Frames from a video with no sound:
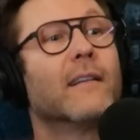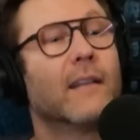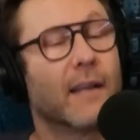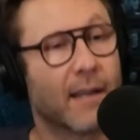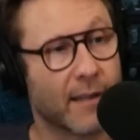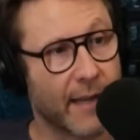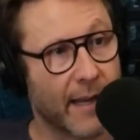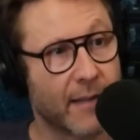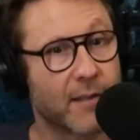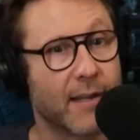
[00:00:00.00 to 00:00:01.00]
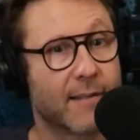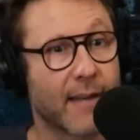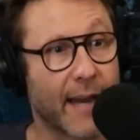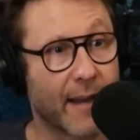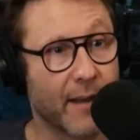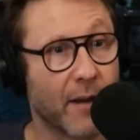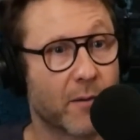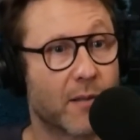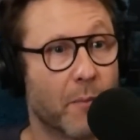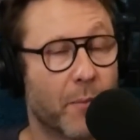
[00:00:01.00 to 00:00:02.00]
thinking, yeah, it's like, you
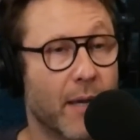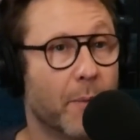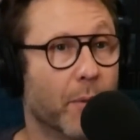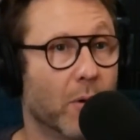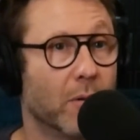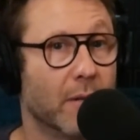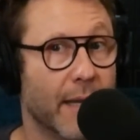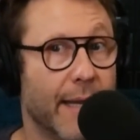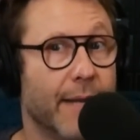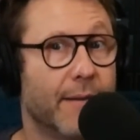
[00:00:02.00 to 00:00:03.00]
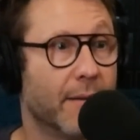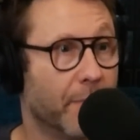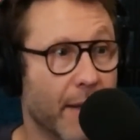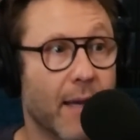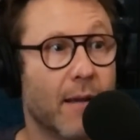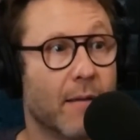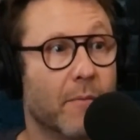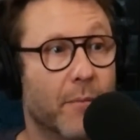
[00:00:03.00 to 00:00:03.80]
know, some people need to be